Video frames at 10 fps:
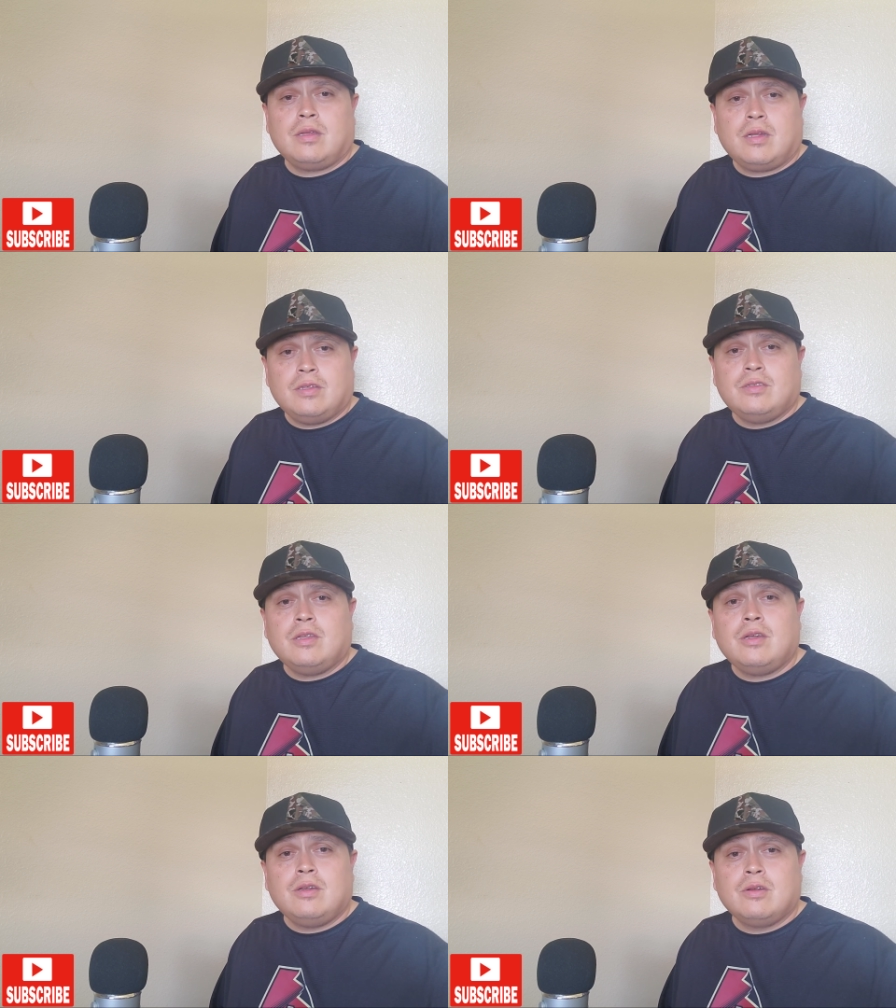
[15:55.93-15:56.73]
I
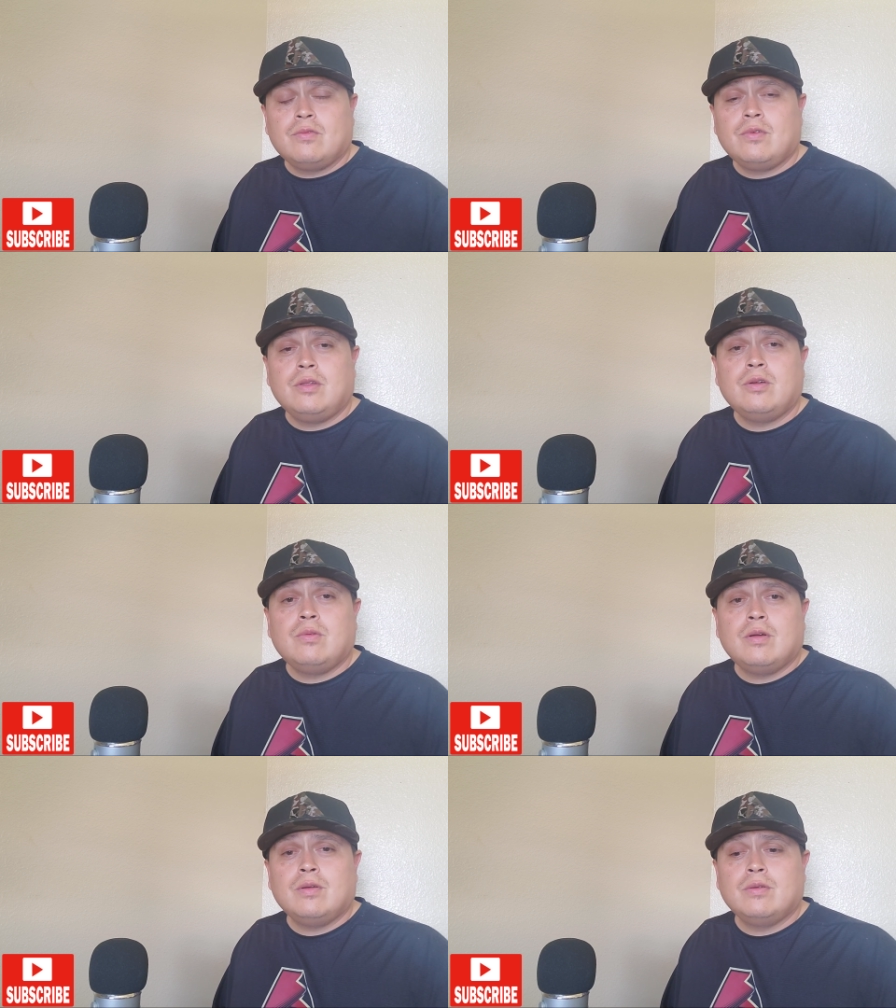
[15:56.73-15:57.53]
sit in here for a little
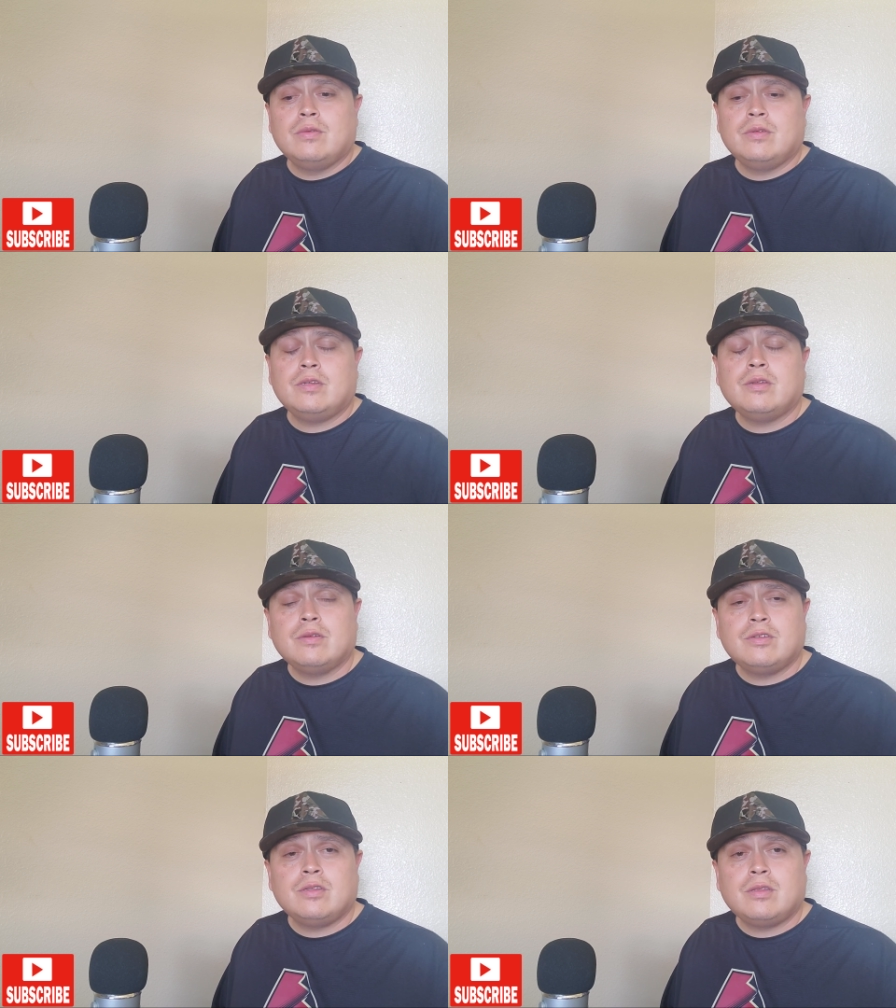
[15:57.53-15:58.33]
while?
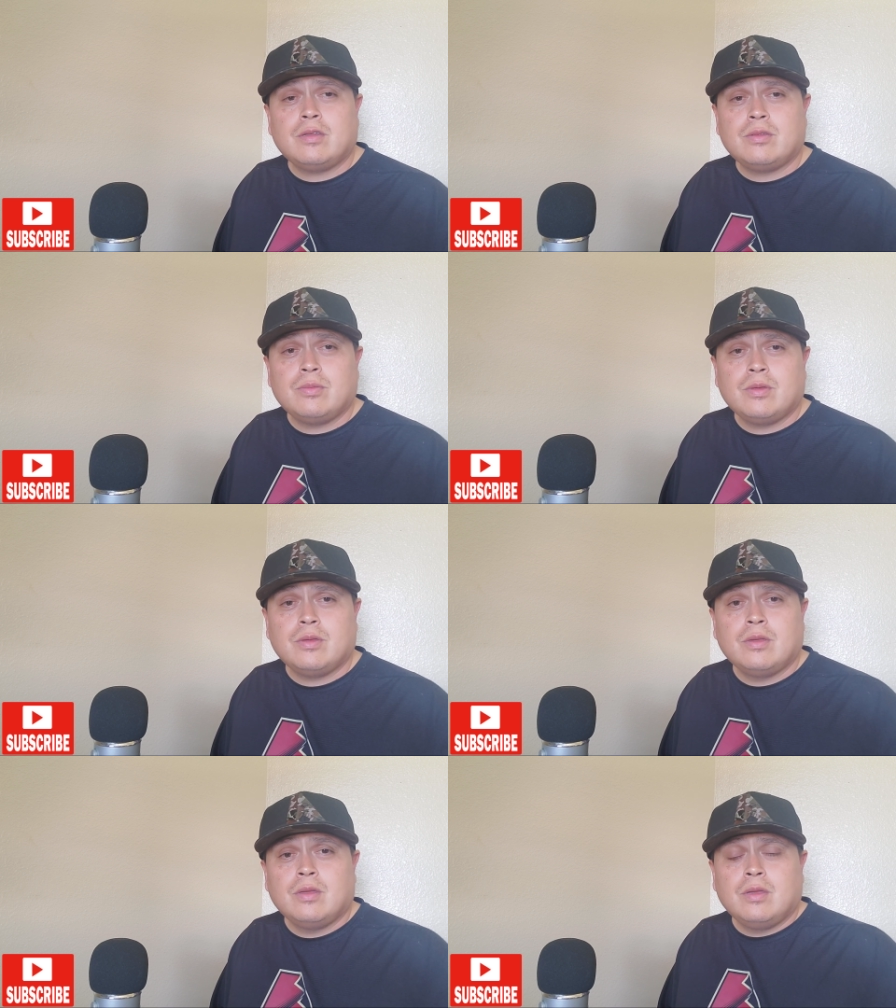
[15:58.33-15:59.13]
And, she tells me,
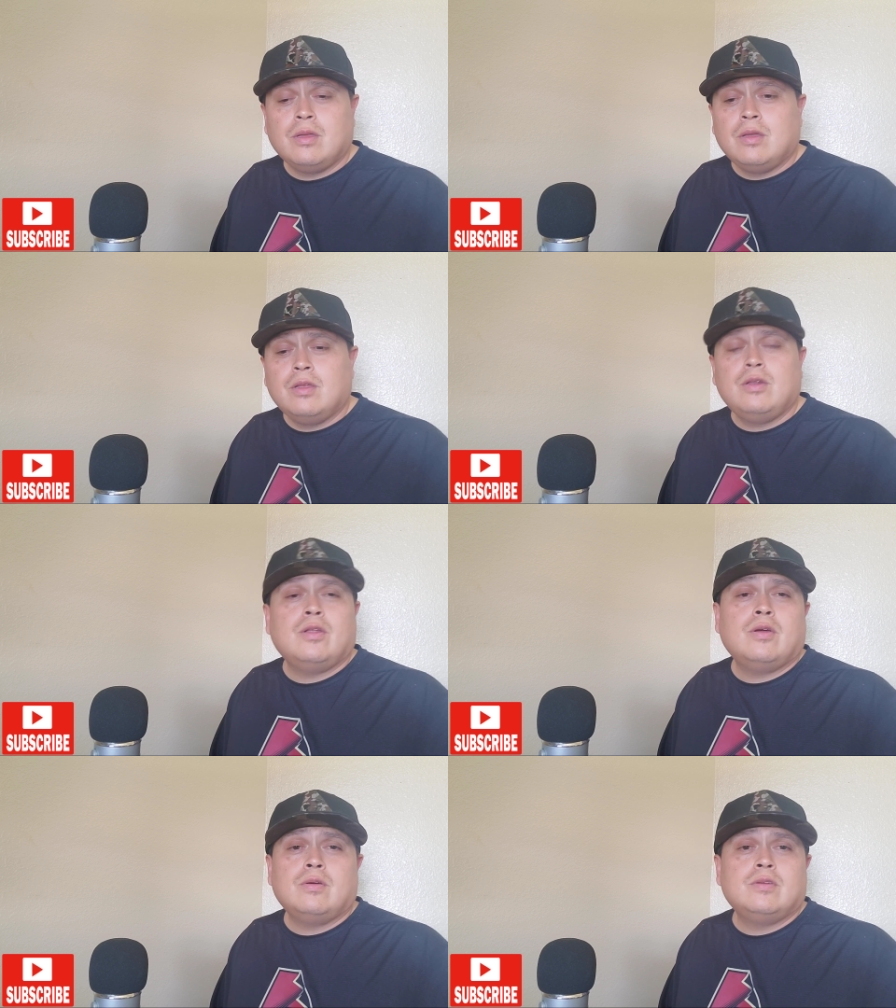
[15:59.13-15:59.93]
no,